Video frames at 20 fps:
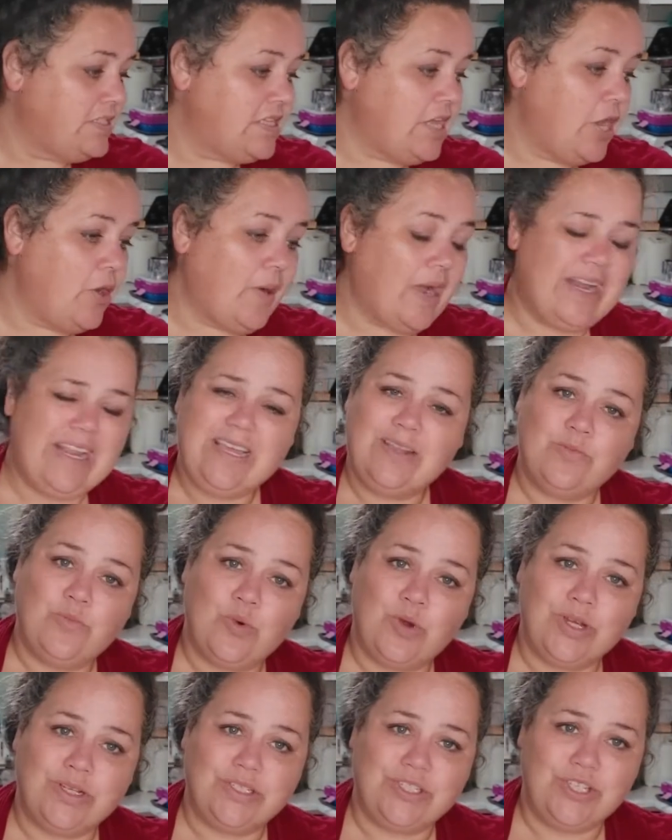So I didn't
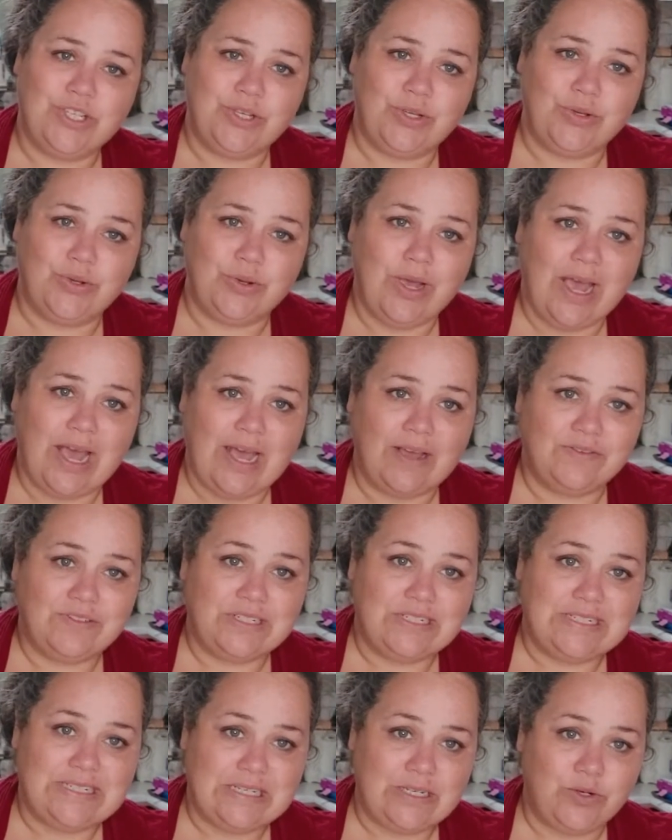want to have
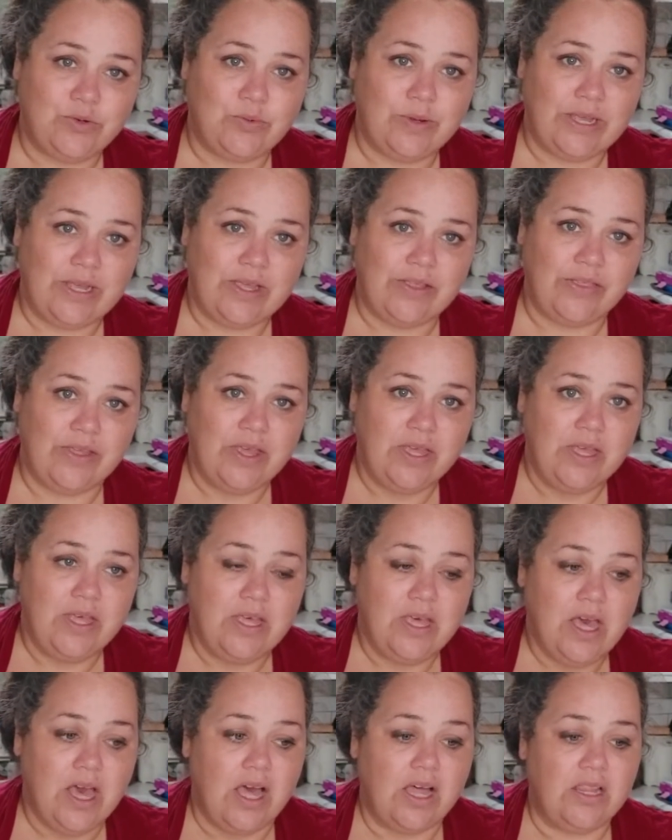to deal with
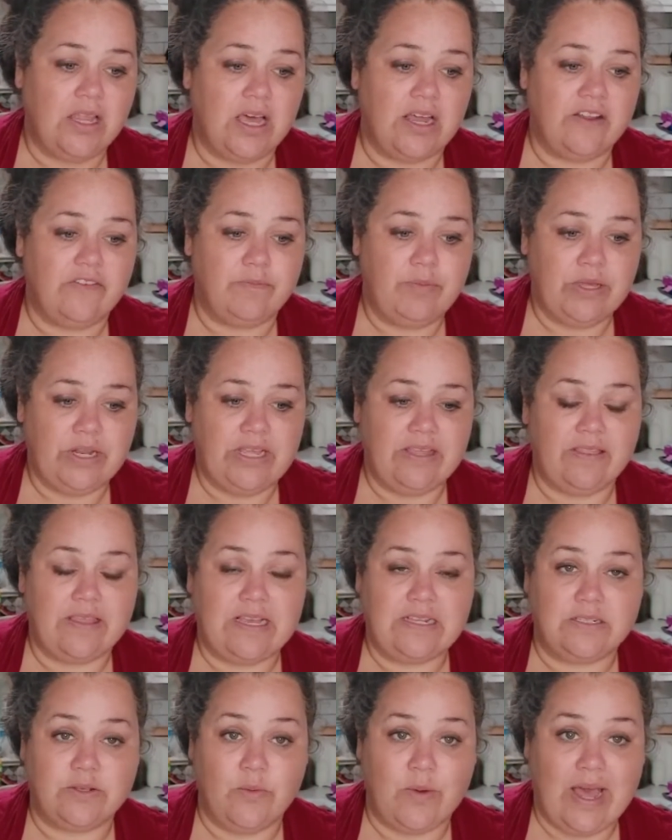a lot of putting
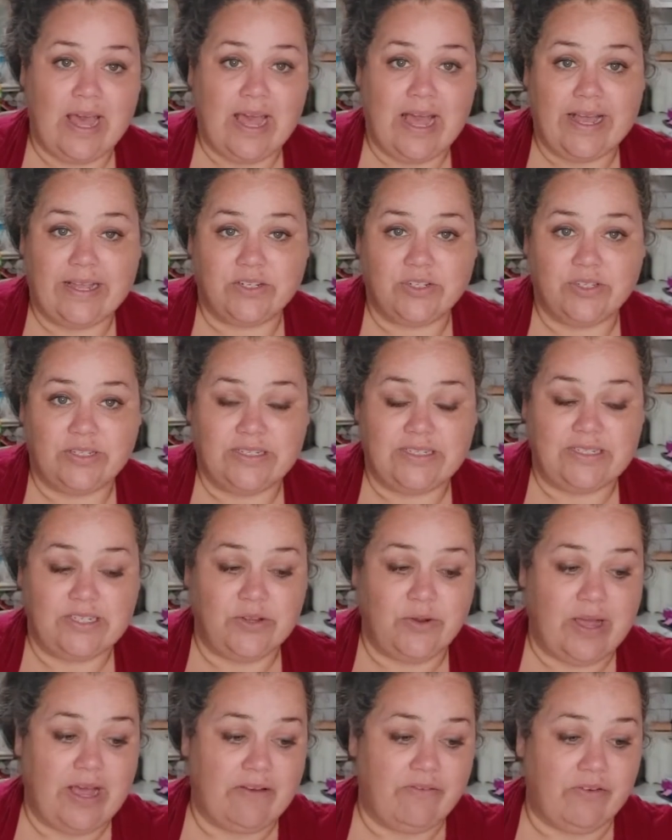things away. I actually
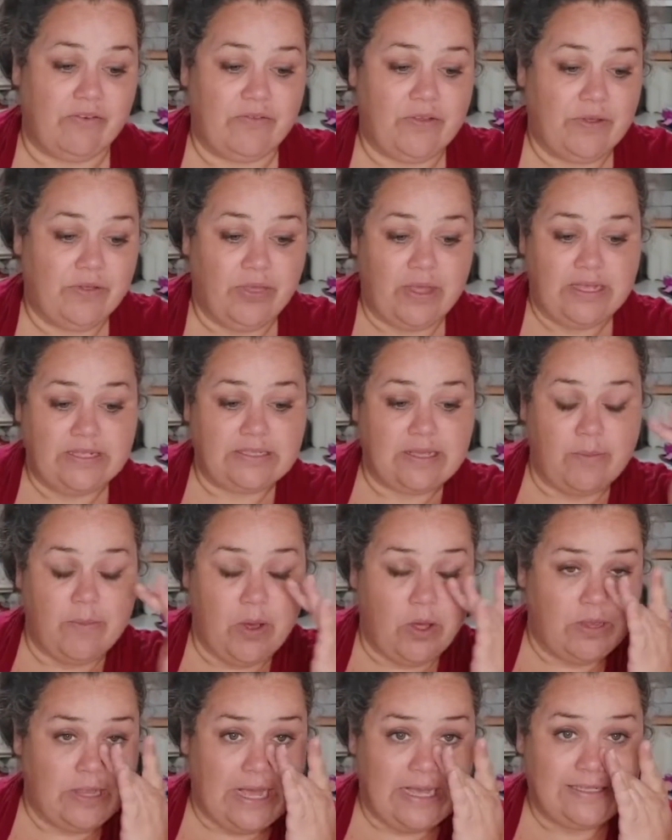still have a few things I
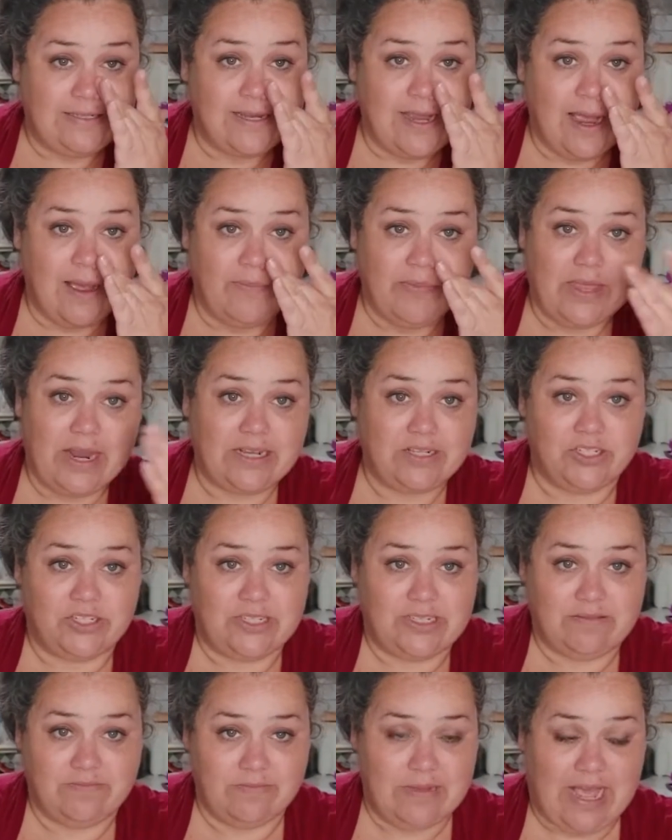bought last time
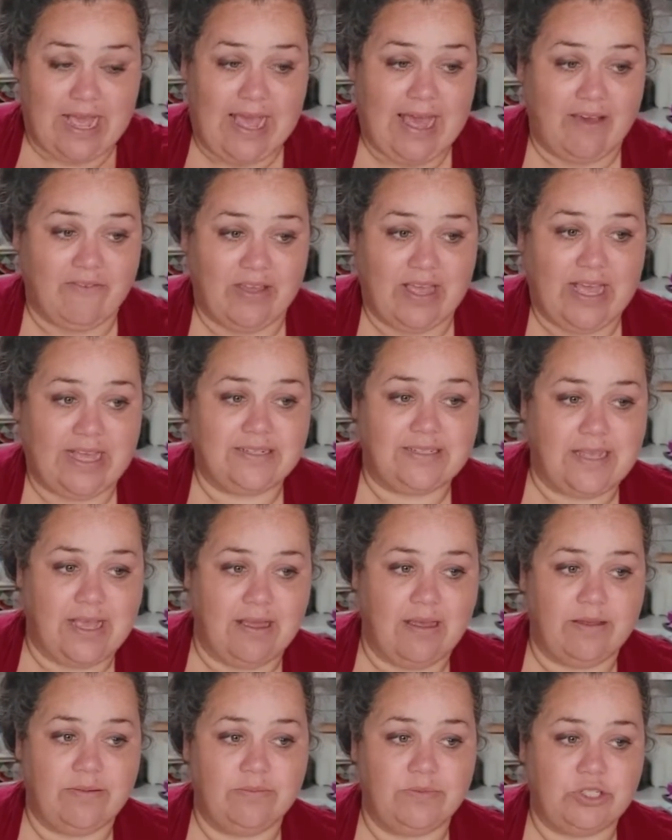that I haven't had
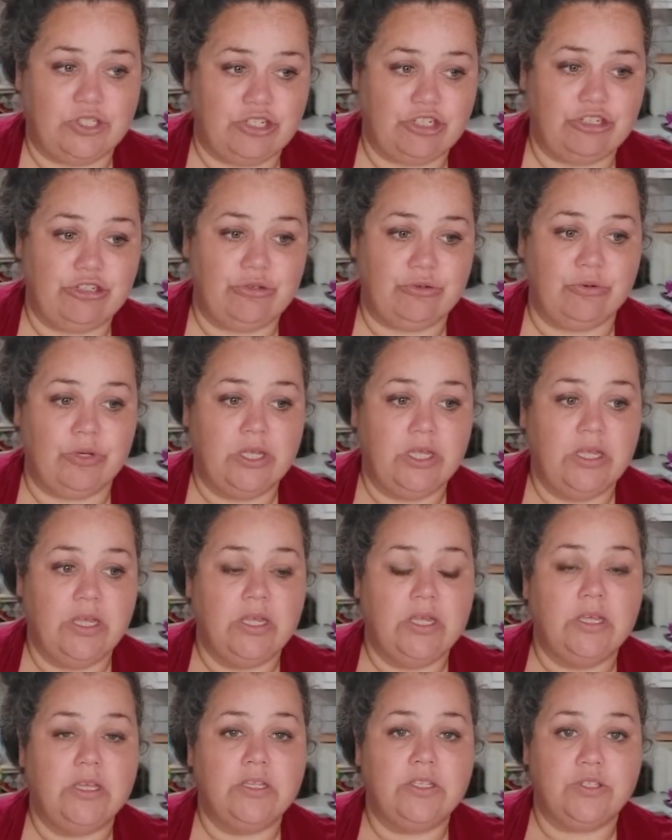time to
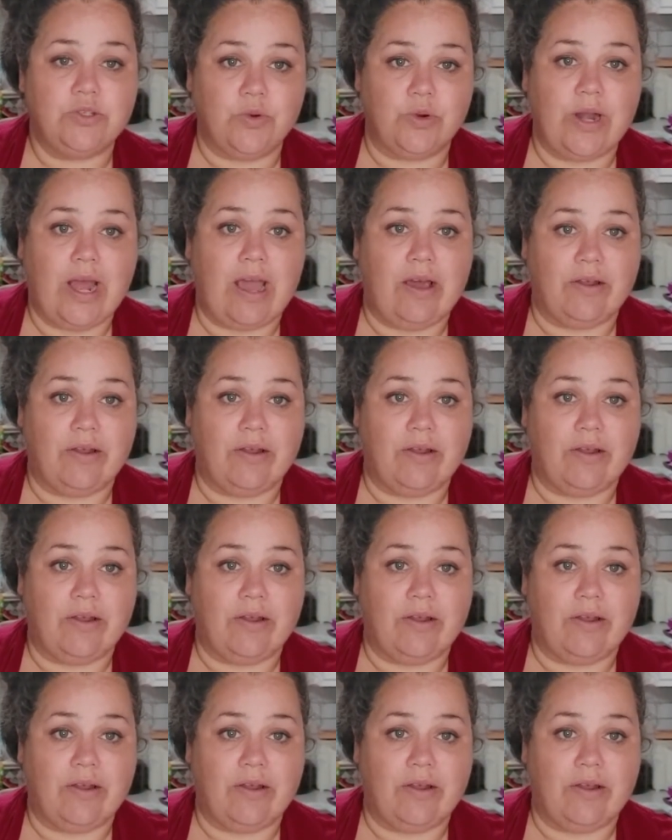sort